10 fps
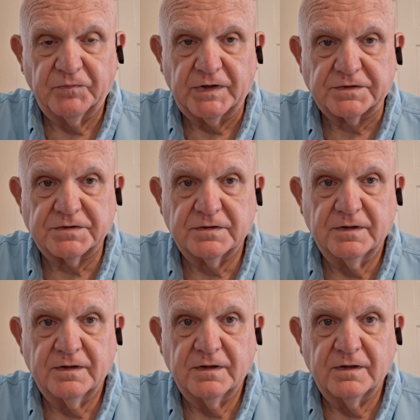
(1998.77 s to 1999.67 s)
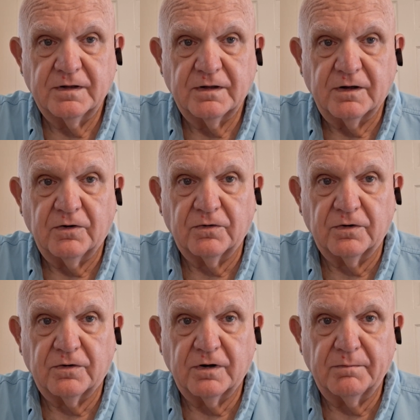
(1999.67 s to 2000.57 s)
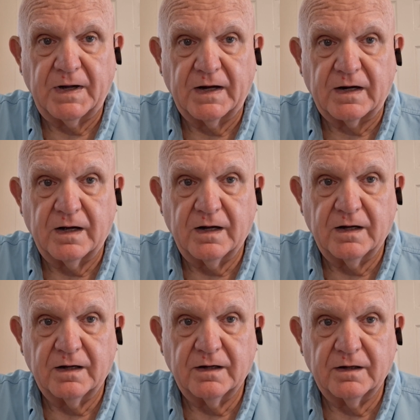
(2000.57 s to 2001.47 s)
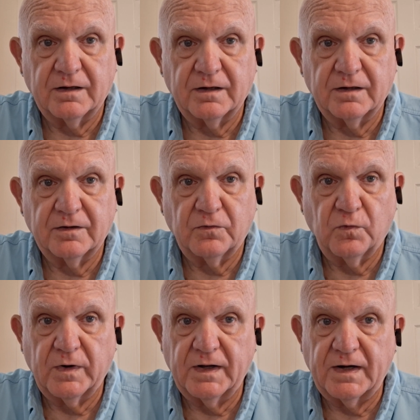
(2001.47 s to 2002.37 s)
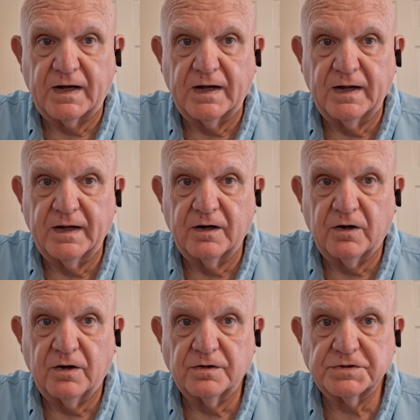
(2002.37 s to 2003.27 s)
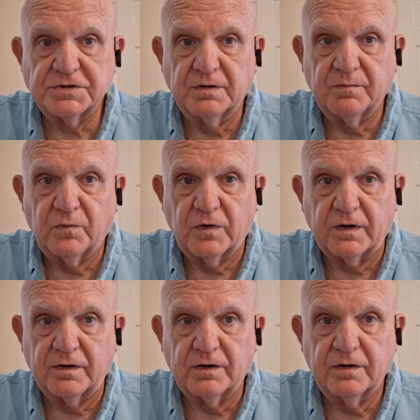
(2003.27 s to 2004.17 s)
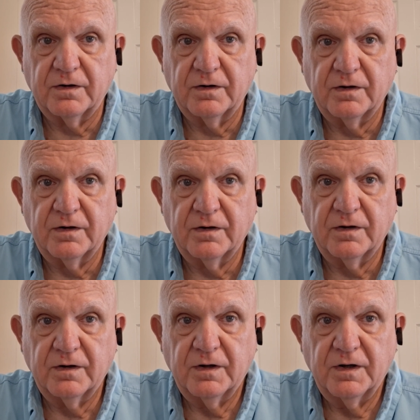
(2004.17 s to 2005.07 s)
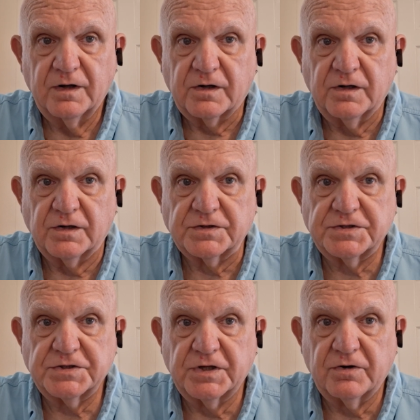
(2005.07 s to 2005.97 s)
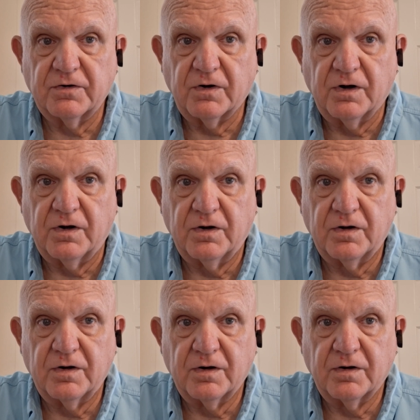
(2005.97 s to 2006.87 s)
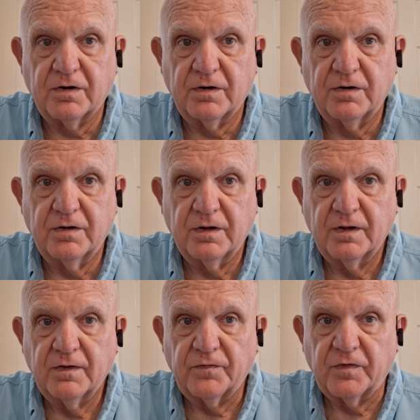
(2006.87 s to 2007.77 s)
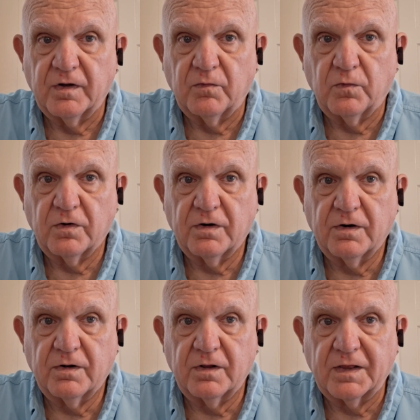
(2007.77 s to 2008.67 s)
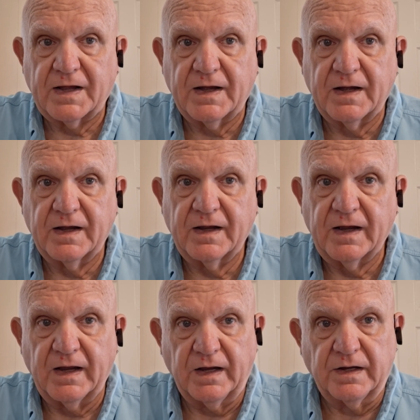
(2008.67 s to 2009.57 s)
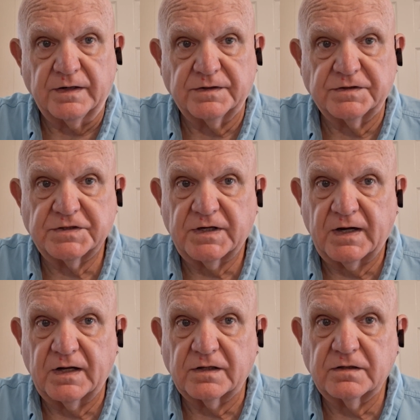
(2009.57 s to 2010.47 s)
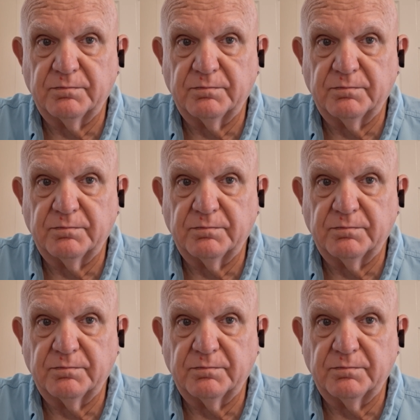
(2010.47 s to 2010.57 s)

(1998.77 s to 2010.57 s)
It's, O oh Lord my God, when I in awesome wonder consider all the world thy hands hath